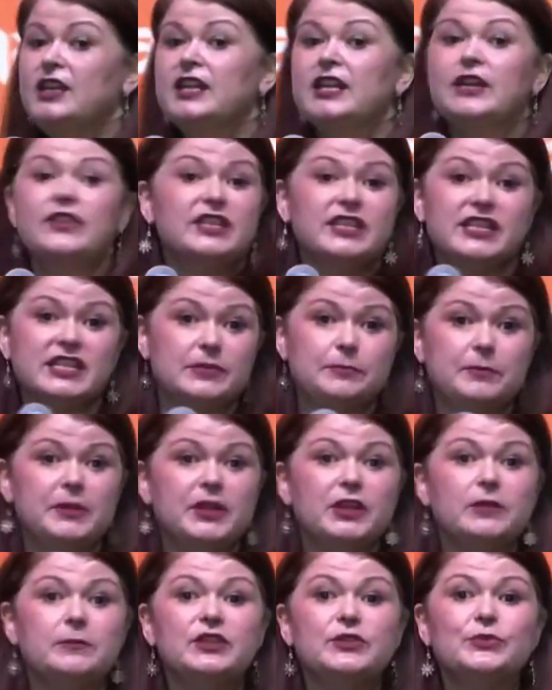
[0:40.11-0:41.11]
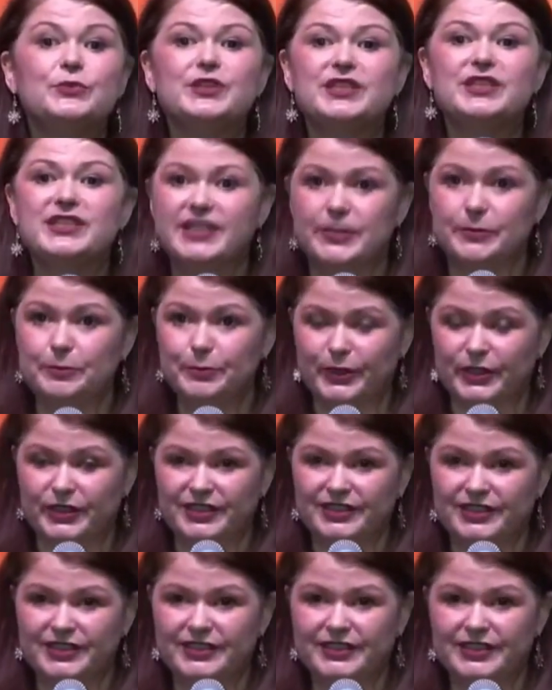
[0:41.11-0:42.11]
Now, the experiment was simple.
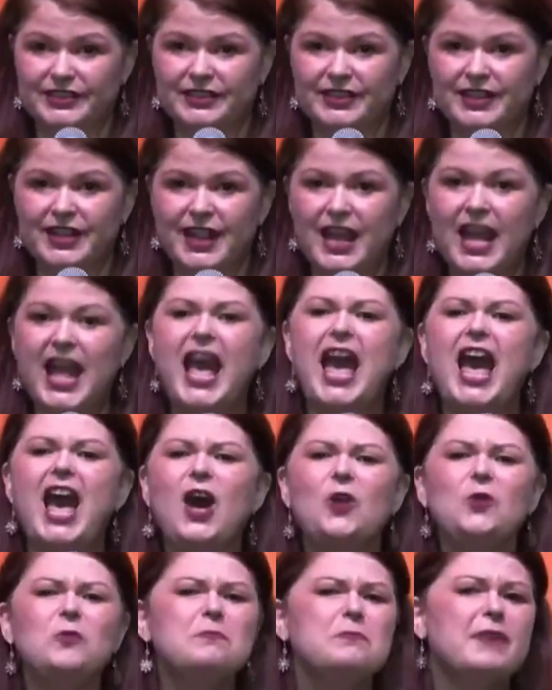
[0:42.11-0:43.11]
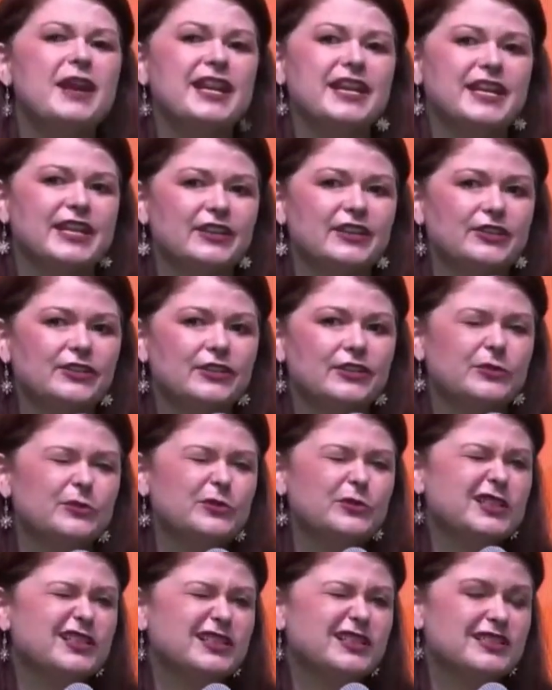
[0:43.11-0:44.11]
How many
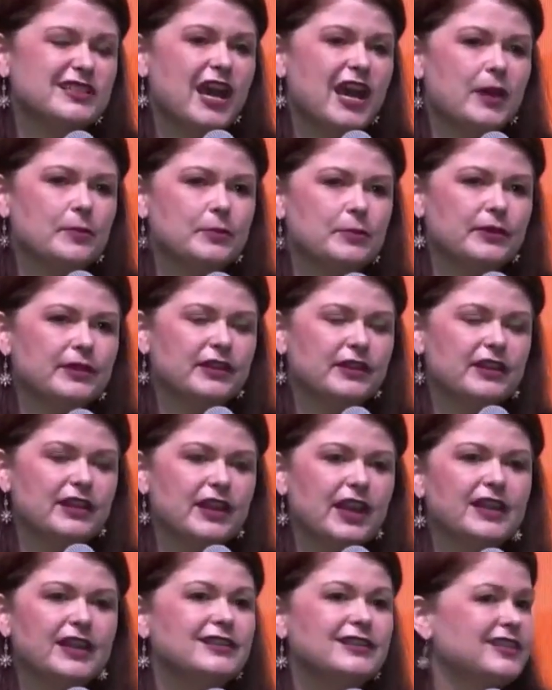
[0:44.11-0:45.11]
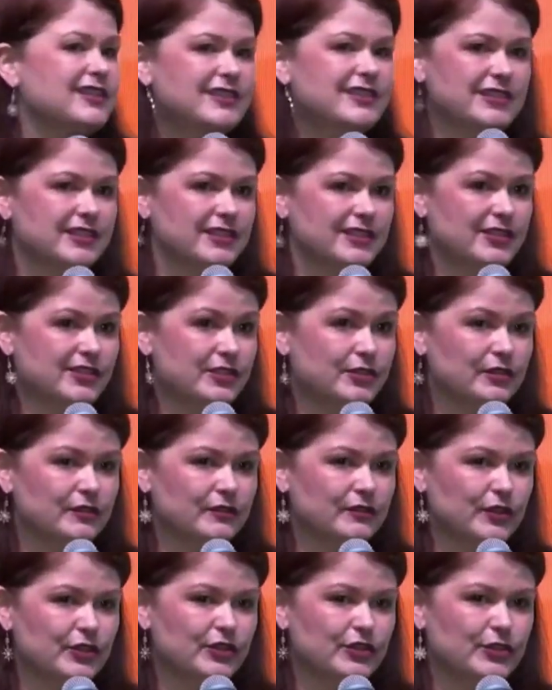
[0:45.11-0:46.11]
would stop and listen to a
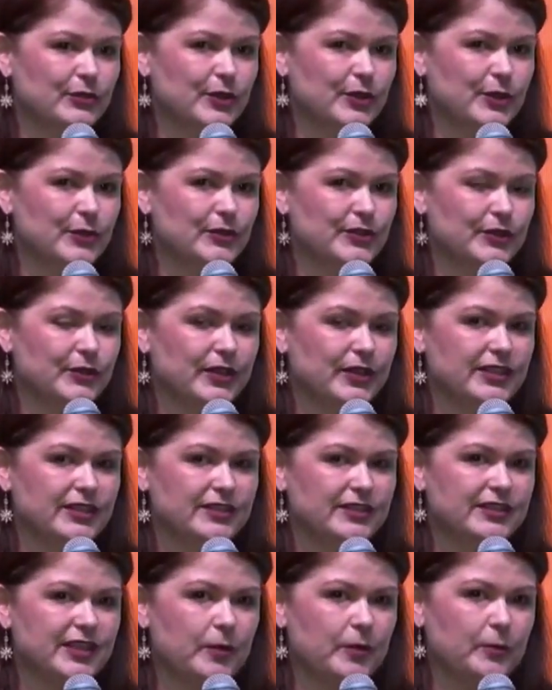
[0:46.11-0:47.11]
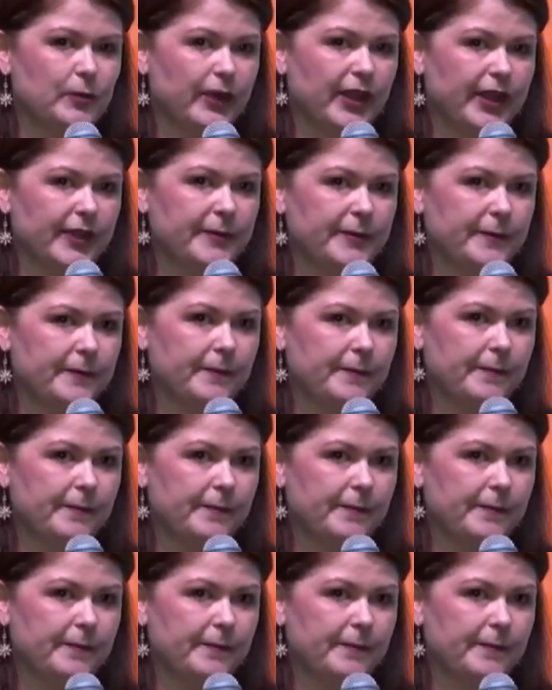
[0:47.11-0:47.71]
virtuoso in the subway?